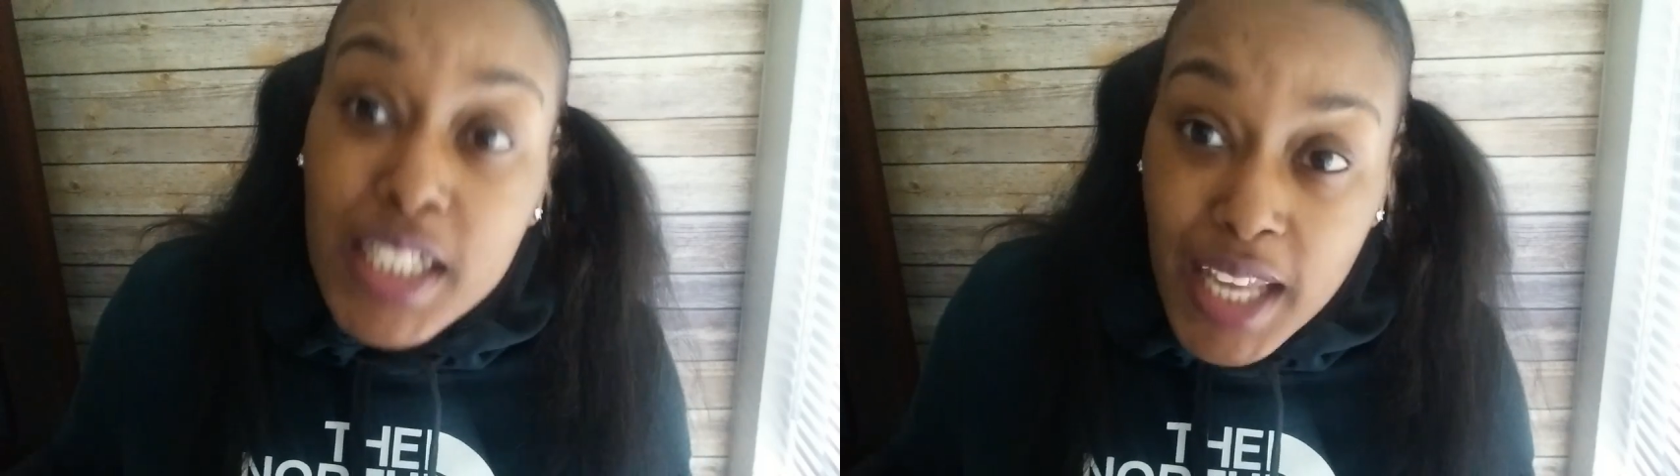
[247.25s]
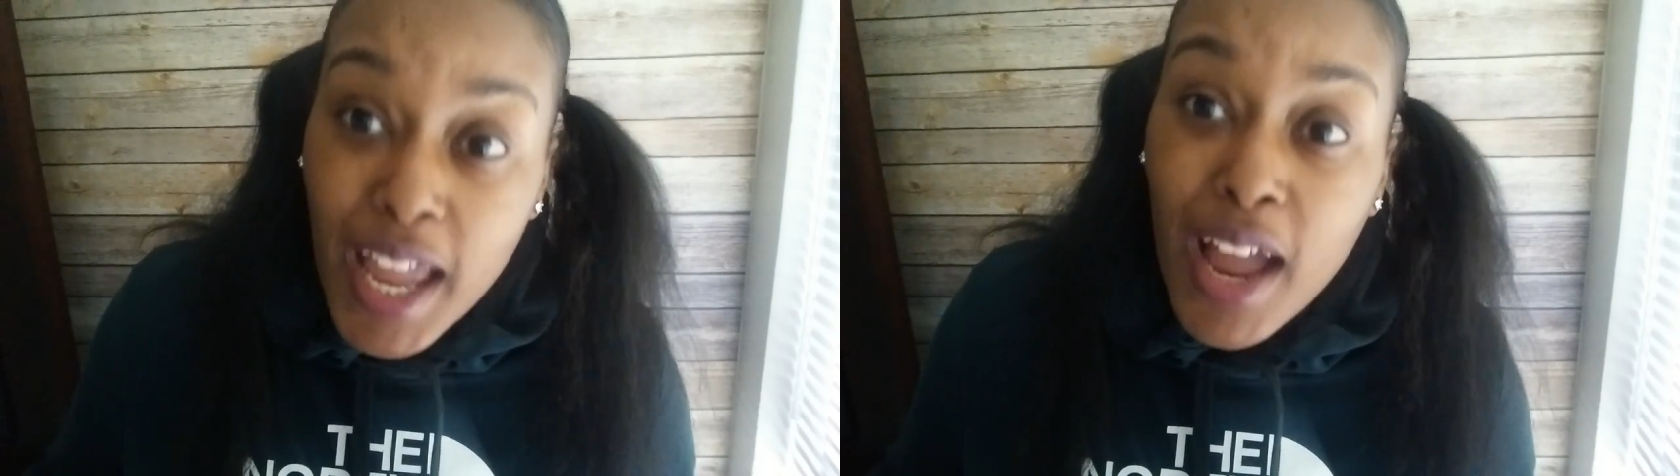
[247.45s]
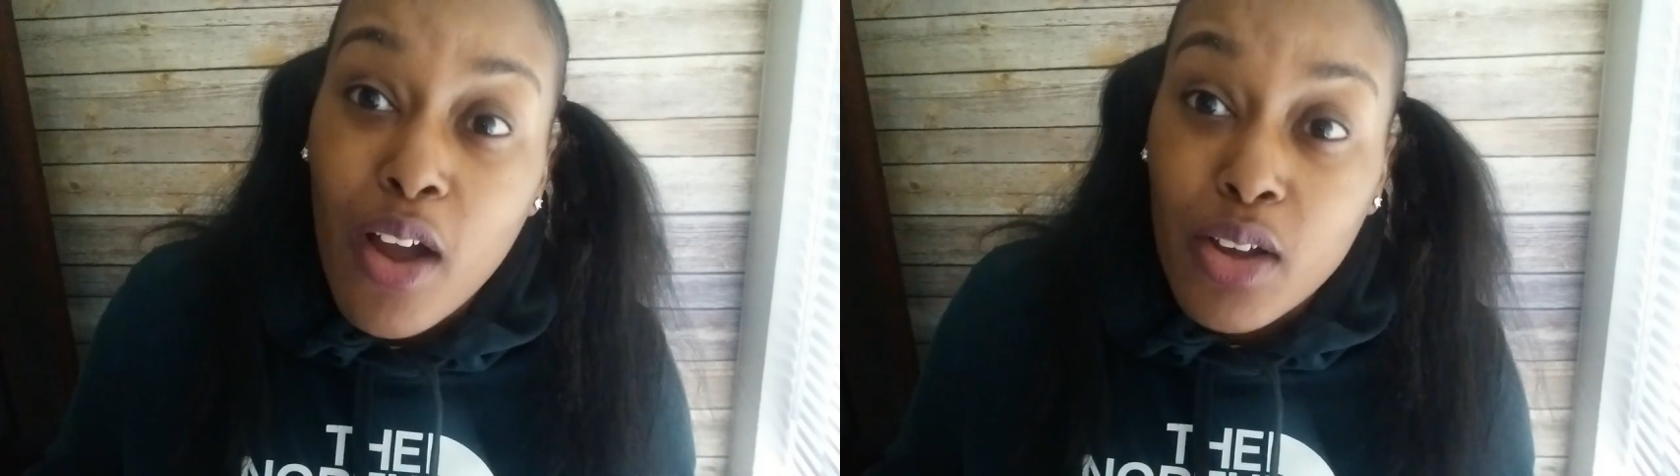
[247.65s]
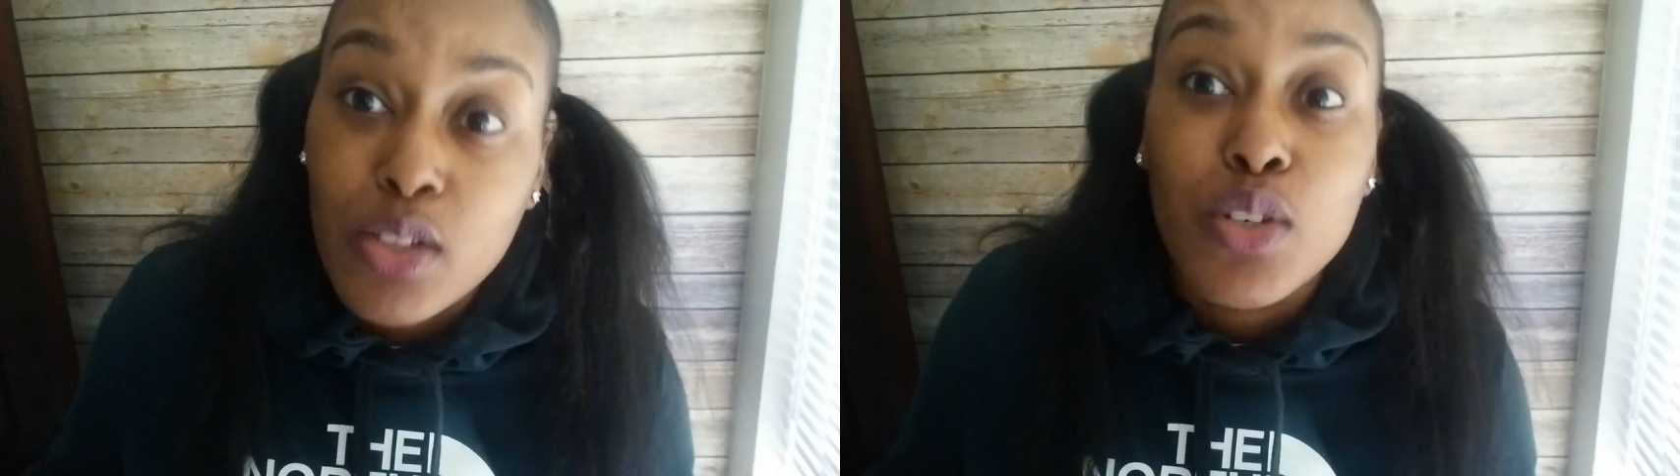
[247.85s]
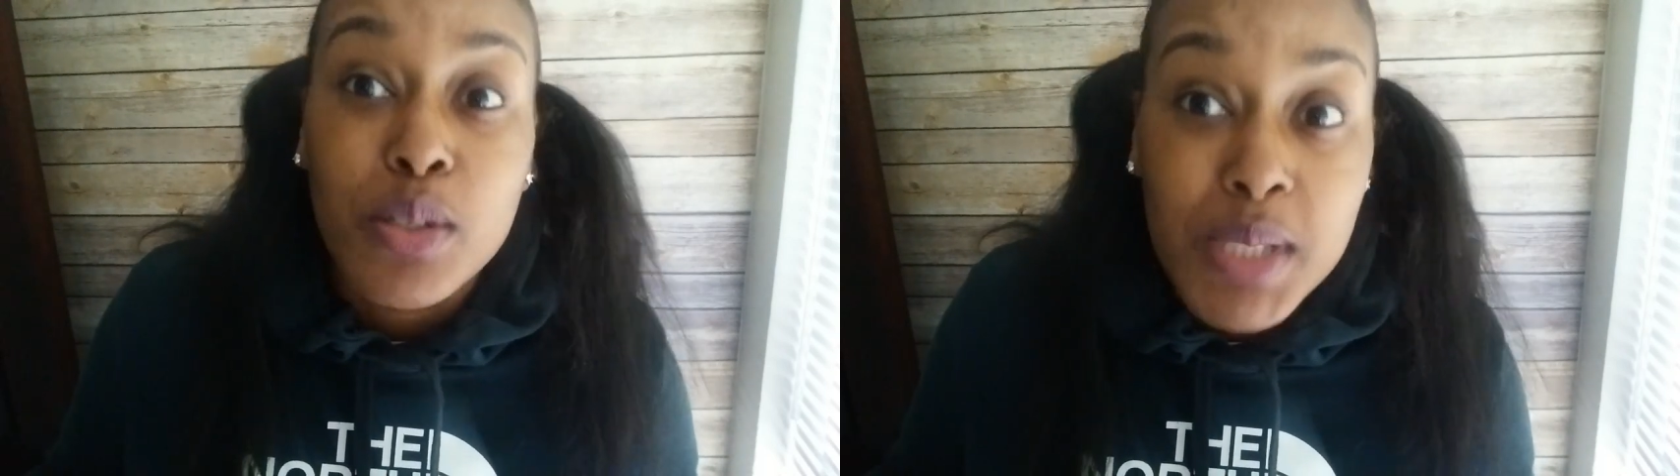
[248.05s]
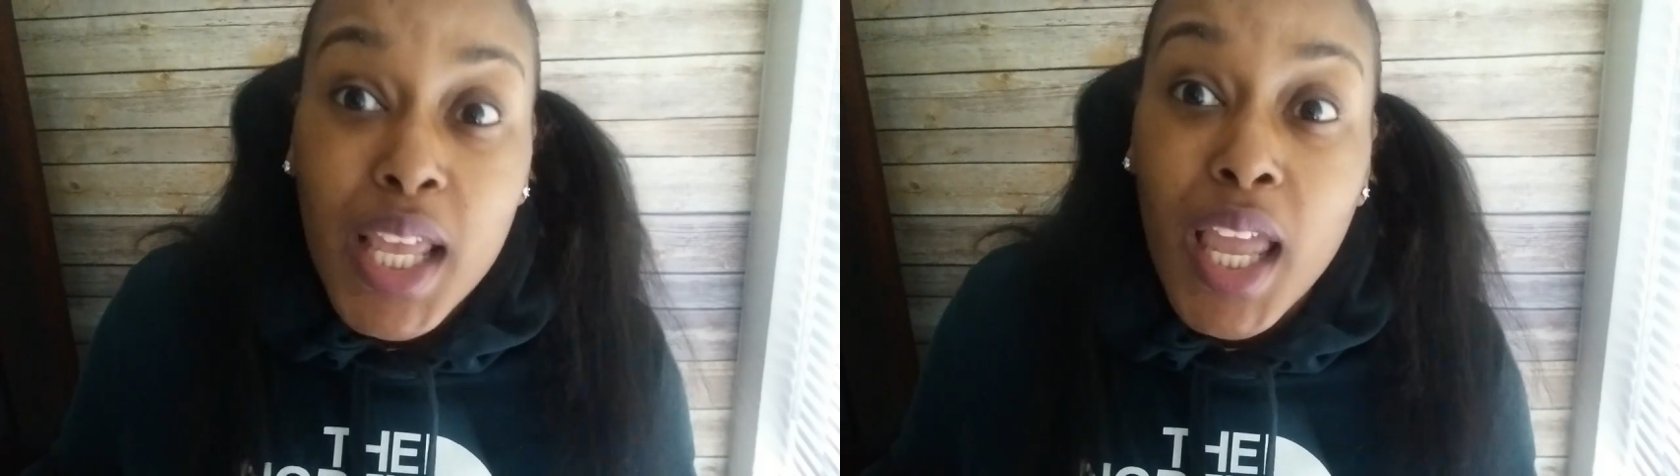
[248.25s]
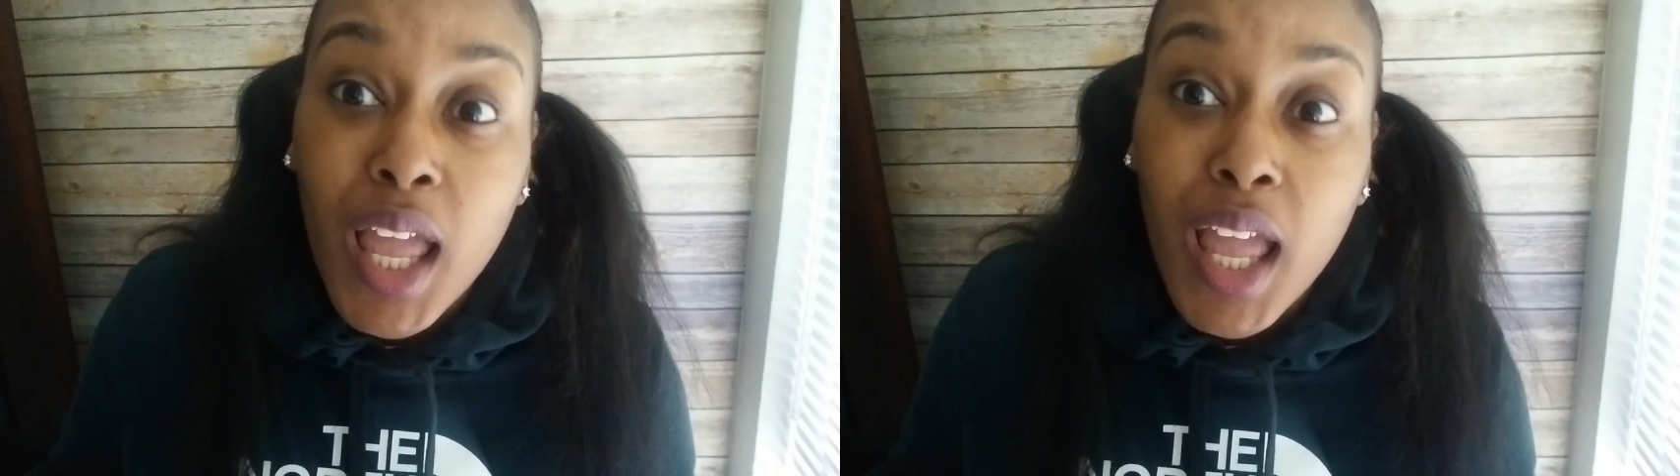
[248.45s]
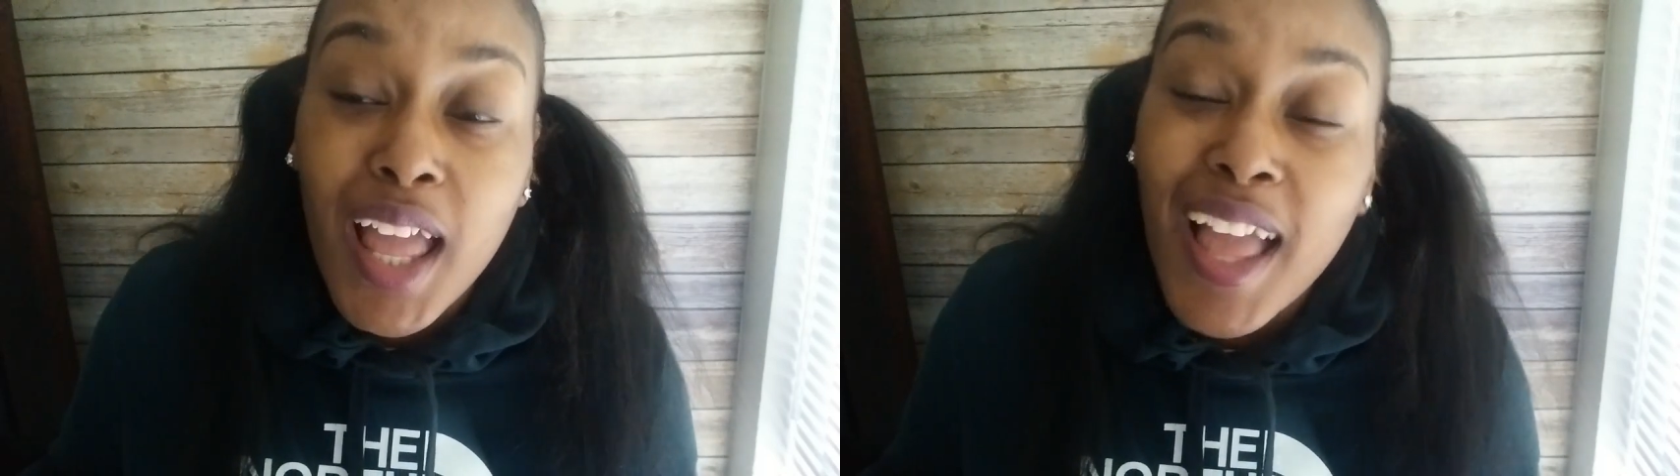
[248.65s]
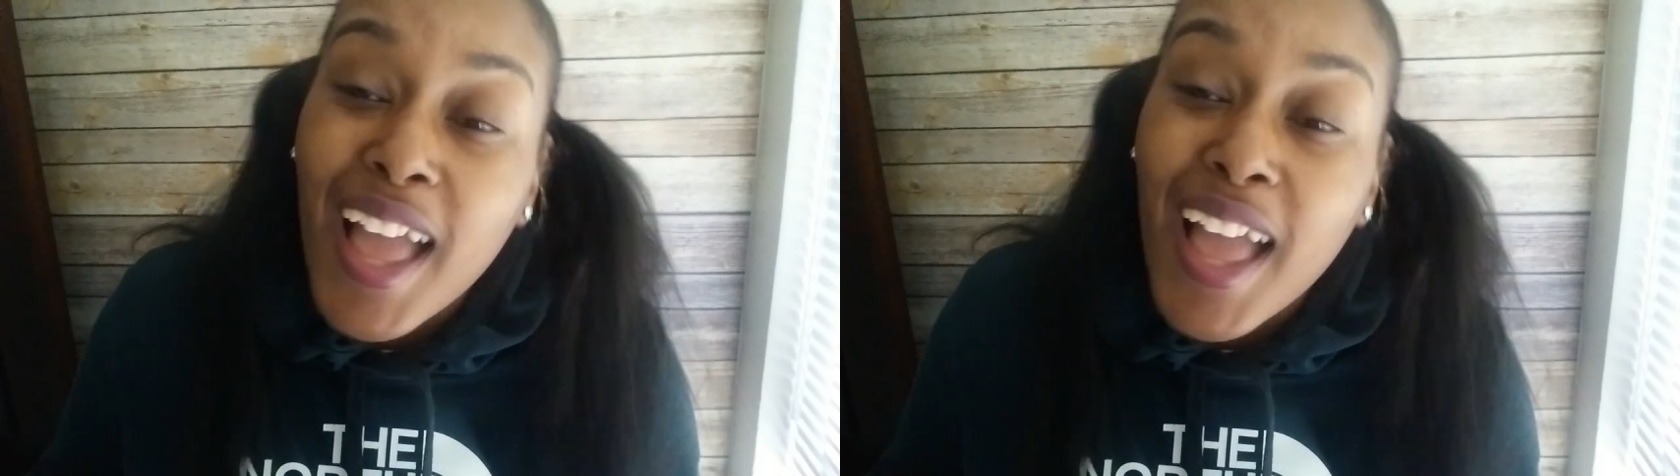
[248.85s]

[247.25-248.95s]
down, you know what I'm saying?